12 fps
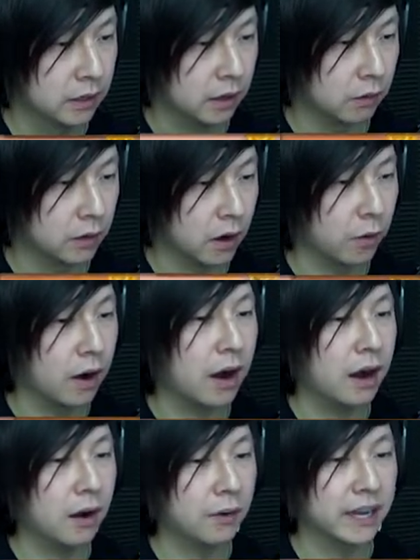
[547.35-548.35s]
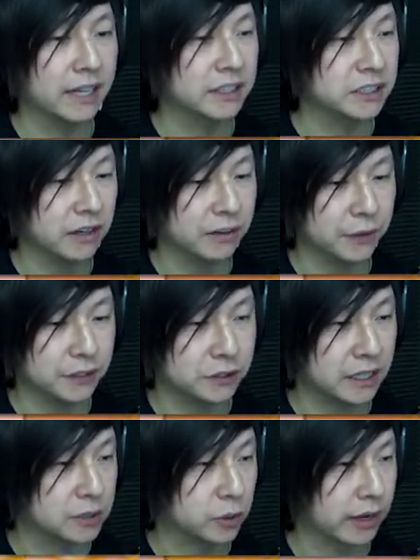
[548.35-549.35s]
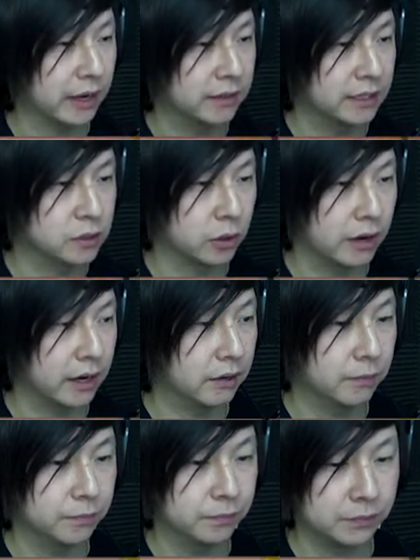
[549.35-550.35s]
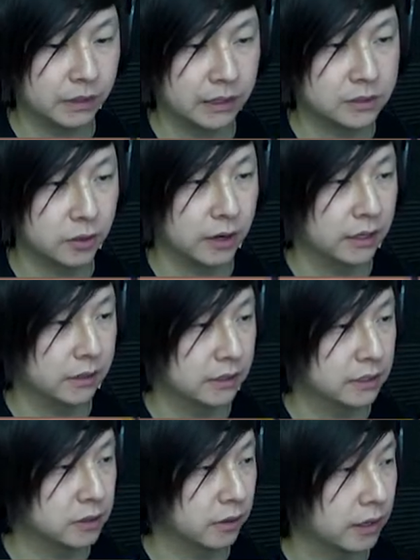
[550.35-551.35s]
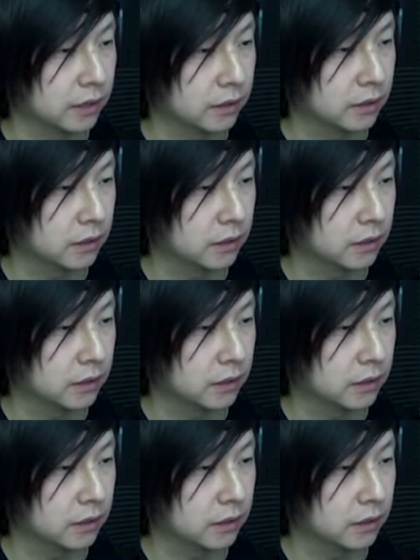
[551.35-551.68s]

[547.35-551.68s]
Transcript: Oh no, oh, we got the jellyfish. That's okay, that's all right. That's all right, that's all right.